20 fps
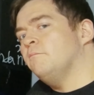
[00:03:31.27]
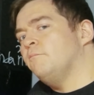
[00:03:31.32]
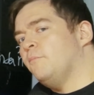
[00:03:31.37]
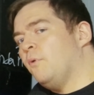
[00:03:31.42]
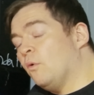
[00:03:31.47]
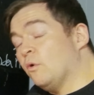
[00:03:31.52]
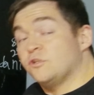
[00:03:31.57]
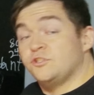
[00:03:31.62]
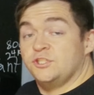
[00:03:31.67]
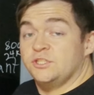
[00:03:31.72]

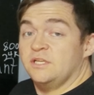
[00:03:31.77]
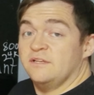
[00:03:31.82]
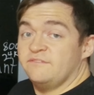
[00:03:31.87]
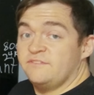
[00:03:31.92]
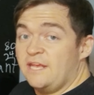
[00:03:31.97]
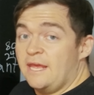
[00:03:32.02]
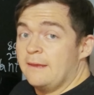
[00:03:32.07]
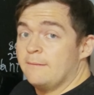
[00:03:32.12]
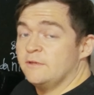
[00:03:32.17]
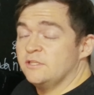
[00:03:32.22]
portion of
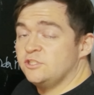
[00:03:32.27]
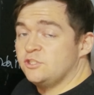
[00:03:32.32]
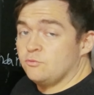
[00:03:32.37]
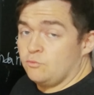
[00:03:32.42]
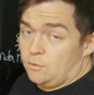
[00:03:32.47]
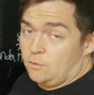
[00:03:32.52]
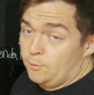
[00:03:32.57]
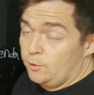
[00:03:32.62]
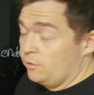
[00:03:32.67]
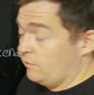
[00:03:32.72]
damage
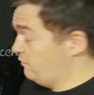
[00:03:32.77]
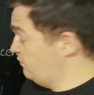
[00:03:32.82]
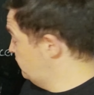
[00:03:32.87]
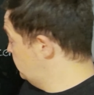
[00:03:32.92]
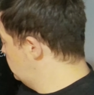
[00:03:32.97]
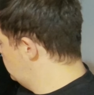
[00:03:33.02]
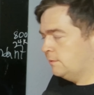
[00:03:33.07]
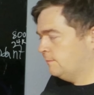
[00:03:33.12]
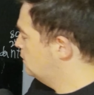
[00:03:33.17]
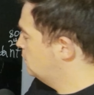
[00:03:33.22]
removed.
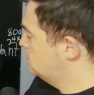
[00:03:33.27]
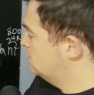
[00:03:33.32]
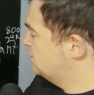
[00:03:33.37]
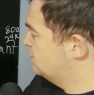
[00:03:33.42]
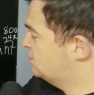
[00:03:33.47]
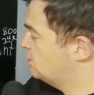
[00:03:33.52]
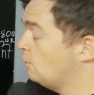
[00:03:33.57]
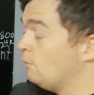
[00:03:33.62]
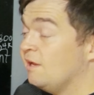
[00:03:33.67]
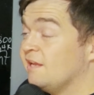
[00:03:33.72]

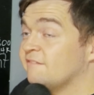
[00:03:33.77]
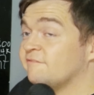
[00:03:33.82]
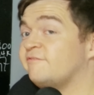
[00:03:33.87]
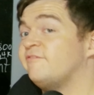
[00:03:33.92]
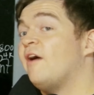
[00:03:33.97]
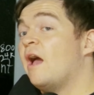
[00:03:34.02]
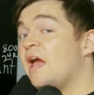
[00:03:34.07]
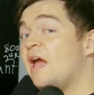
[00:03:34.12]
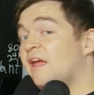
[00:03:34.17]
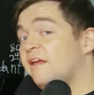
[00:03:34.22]
So at
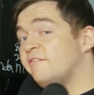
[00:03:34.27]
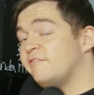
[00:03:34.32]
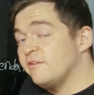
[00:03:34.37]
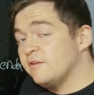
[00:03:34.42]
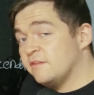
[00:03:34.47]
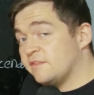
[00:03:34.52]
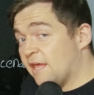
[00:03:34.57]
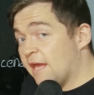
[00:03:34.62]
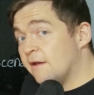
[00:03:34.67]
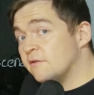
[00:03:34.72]

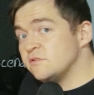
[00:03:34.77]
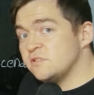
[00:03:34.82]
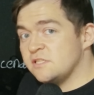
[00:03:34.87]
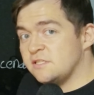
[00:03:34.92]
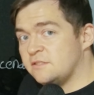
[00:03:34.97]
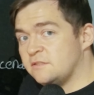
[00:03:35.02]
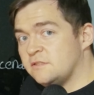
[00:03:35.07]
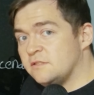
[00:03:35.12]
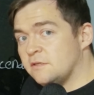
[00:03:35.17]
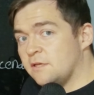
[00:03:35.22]

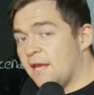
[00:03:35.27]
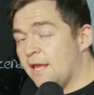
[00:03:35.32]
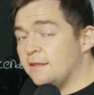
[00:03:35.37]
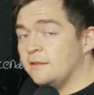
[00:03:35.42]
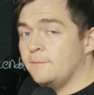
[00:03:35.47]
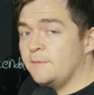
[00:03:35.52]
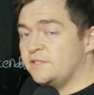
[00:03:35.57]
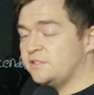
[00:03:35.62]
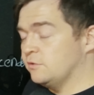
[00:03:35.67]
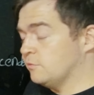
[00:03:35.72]
5,000
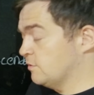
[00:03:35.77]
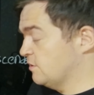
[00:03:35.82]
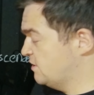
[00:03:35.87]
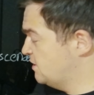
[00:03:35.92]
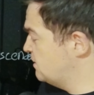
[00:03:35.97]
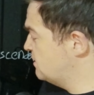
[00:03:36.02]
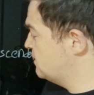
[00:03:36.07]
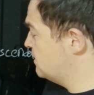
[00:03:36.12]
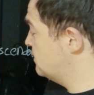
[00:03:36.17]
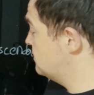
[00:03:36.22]
elemental
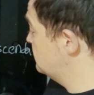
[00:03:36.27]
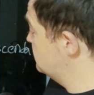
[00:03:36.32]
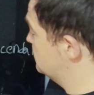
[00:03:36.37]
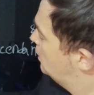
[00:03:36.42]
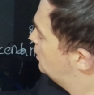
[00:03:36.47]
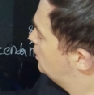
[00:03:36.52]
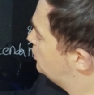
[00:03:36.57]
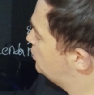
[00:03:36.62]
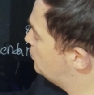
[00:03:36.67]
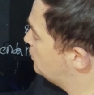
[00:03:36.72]

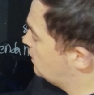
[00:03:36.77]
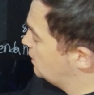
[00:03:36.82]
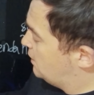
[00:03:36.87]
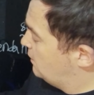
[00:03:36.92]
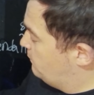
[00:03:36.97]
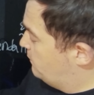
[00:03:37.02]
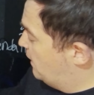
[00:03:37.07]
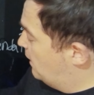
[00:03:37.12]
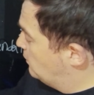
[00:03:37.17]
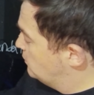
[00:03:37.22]
resistance, you get
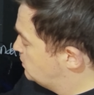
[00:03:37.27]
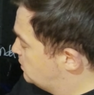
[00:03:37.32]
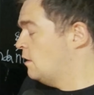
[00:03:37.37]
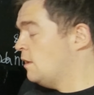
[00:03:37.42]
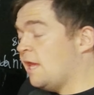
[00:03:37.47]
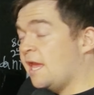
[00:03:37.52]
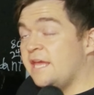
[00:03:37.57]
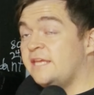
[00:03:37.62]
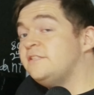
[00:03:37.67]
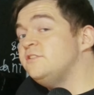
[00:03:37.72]
about
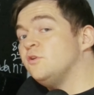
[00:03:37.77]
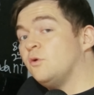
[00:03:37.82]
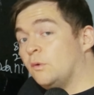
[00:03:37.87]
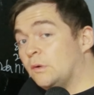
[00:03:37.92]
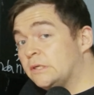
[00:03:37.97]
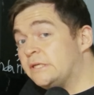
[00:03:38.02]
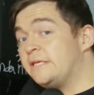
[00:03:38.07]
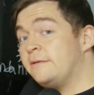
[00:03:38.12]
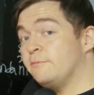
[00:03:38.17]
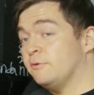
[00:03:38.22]
a
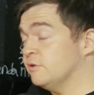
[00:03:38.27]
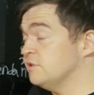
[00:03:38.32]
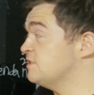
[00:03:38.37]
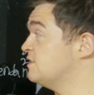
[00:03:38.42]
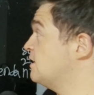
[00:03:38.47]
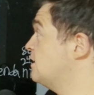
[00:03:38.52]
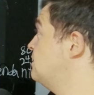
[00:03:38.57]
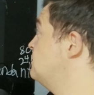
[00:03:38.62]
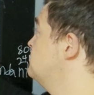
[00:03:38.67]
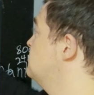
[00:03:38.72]

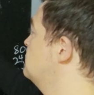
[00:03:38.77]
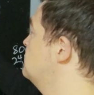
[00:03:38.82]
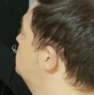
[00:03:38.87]
20%